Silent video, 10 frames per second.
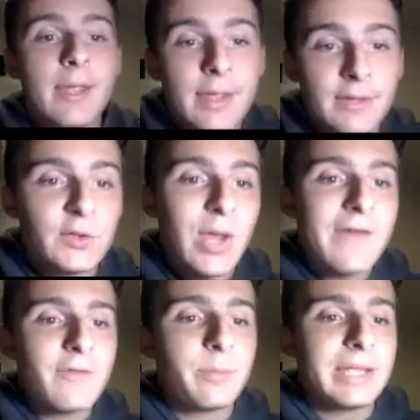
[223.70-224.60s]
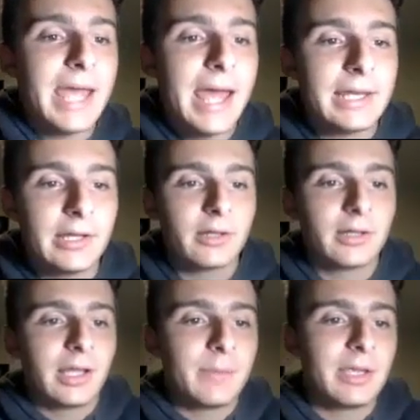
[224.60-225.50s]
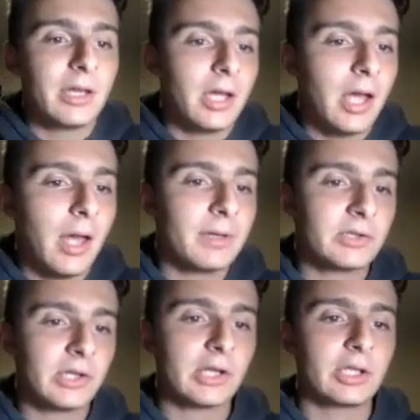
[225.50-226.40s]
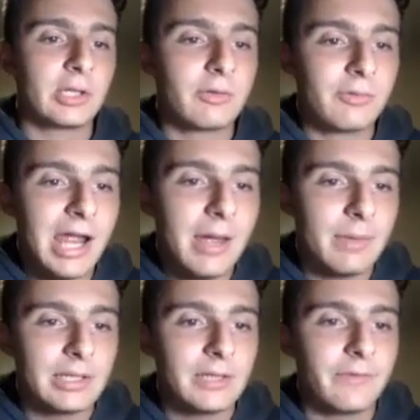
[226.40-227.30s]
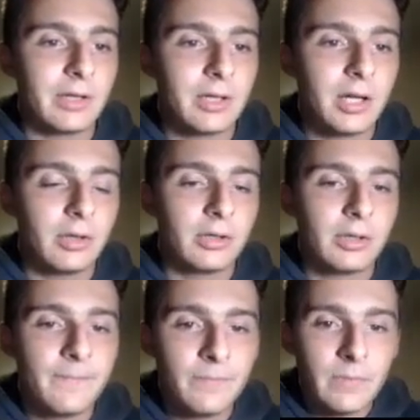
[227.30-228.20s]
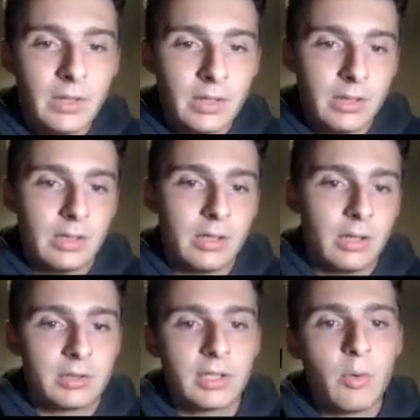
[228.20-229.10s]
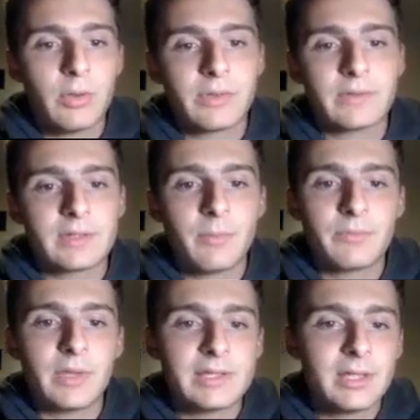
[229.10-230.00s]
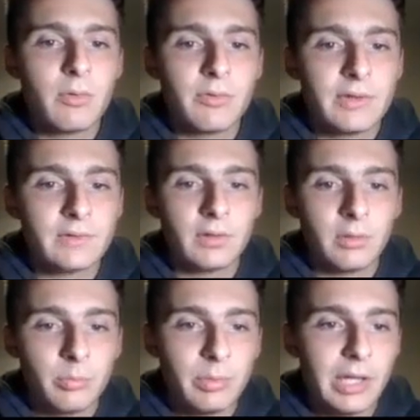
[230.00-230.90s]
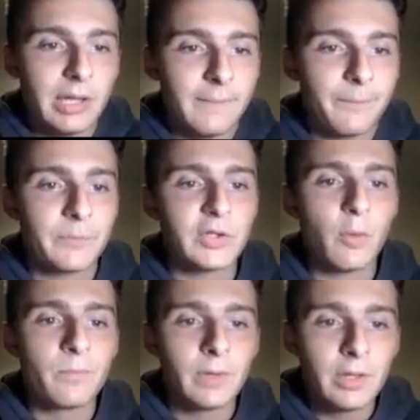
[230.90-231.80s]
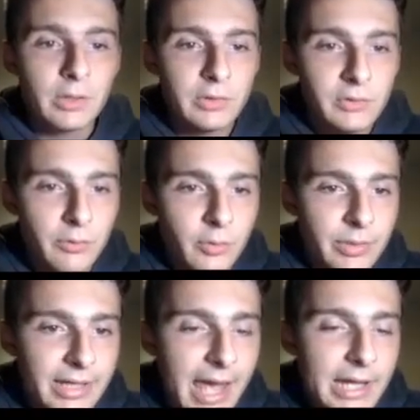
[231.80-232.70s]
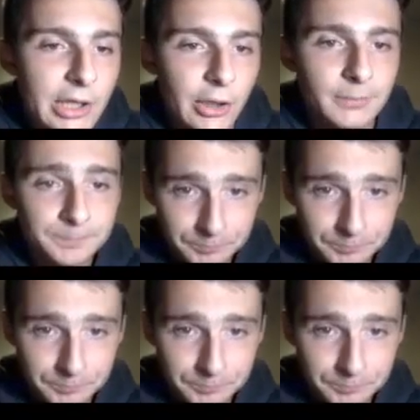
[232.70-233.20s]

So you have a Bing ad here. Let me. I'm just gonna actually grab a different color. Let's go with this little pink. So you start with your Bing ad here.